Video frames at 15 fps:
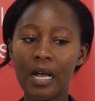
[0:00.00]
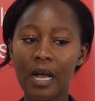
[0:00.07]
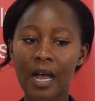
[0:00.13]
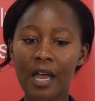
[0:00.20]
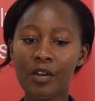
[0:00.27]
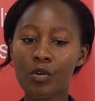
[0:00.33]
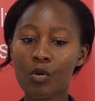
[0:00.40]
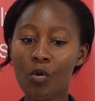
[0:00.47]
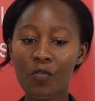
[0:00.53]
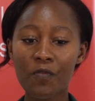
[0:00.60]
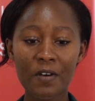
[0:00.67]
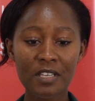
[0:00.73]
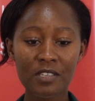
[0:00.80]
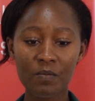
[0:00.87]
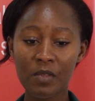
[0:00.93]
I know
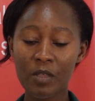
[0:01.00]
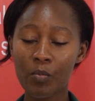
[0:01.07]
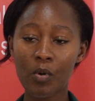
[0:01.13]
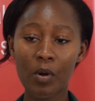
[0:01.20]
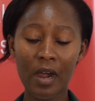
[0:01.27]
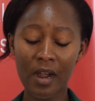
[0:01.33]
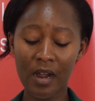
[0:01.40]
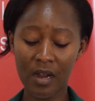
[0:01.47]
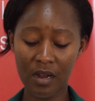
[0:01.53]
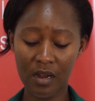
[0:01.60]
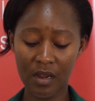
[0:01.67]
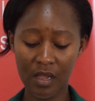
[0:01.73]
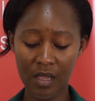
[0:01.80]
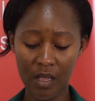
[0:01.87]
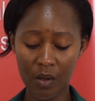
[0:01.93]
first people are
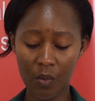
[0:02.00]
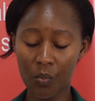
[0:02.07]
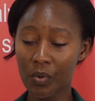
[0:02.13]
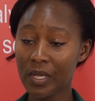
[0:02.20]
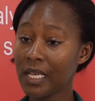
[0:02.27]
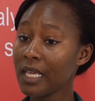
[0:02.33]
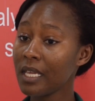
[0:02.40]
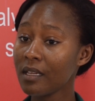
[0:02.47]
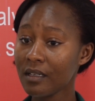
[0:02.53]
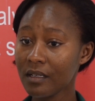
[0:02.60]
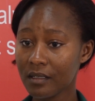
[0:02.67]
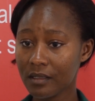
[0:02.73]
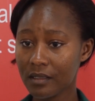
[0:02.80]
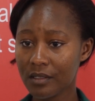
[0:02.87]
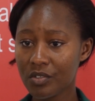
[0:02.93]
willing
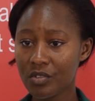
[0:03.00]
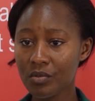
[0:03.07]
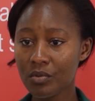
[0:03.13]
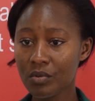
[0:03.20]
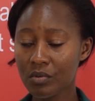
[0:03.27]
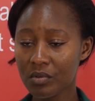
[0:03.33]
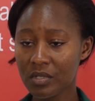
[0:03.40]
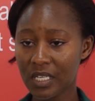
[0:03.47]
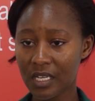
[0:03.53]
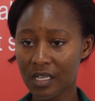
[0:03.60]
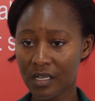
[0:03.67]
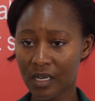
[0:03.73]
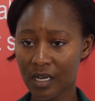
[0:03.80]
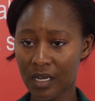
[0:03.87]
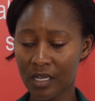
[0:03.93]
to
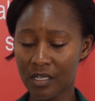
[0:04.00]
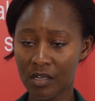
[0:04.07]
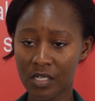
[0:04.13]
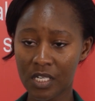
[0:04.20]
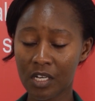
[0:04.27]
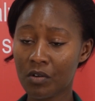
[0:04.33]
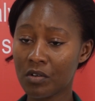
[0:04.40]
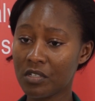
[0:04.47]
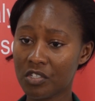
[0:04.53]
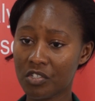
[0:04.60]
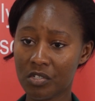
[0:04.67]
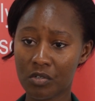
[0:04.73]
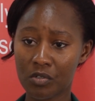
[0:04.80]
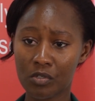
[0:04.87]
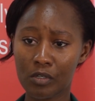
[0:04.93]
take on
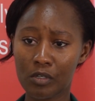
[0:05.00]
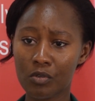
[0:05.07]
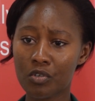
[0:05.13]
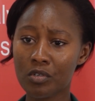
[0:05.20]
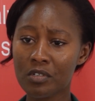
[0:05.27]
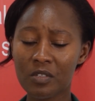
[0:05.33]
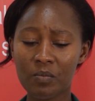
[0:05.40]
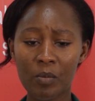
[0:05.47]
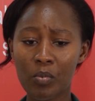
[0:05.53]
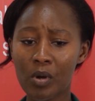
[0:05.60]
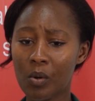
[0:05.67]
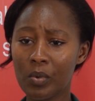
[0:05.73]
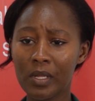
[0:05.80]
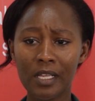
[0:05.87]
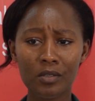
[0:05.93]
digital solutions. People
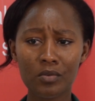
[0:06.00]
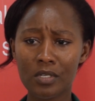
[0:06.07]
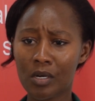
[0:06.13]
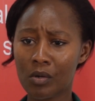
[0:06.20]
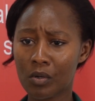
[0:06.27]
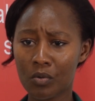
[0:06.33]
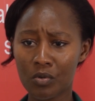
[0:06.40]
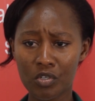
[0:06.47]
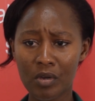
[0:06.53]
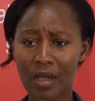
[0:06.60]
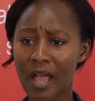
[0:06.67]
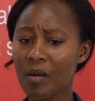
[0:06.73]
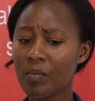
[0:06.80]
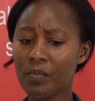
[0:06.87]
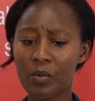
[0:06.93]
are willing to download your app.